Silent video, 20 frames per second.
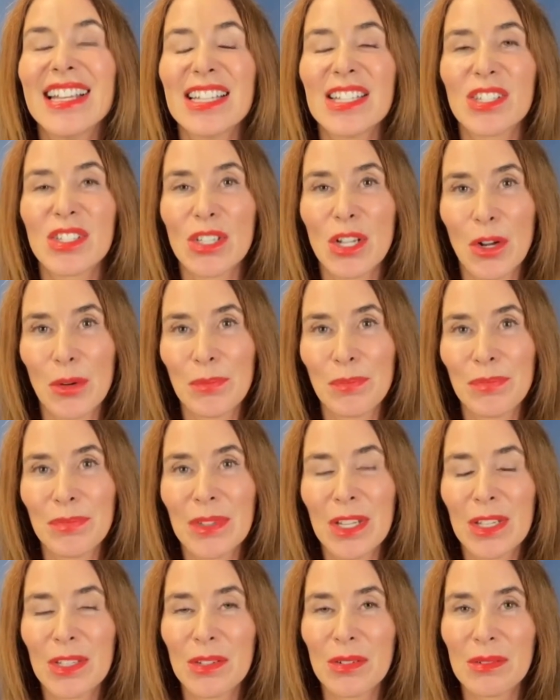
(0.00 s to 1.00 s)
So
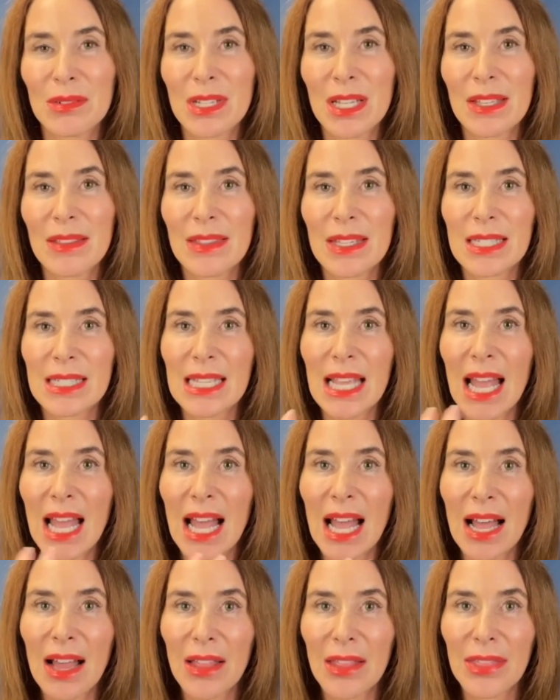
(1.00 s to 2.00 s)
you need this
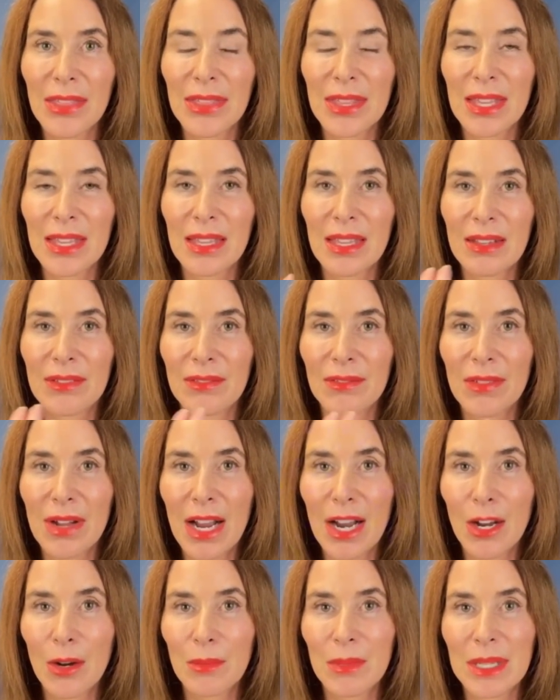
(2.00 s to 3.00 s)
healthy
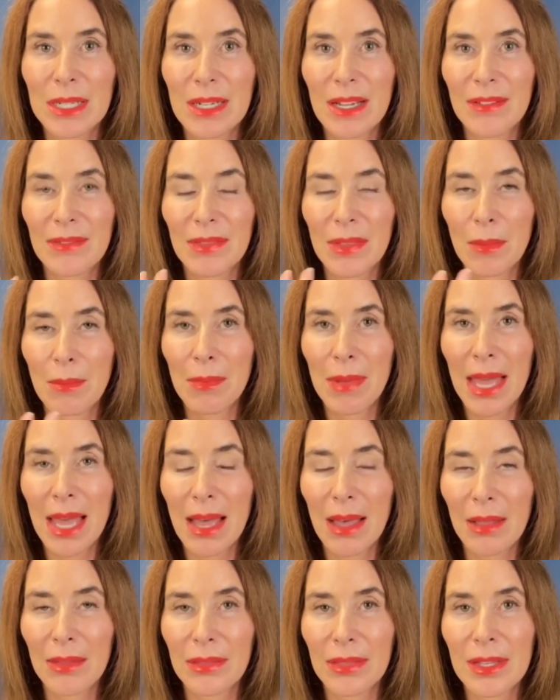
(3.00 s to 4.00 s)
environment of the
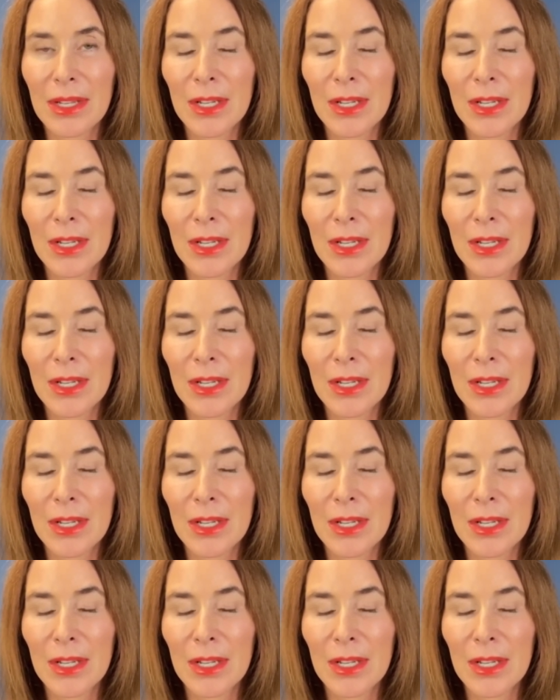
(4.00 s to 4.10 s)
mouth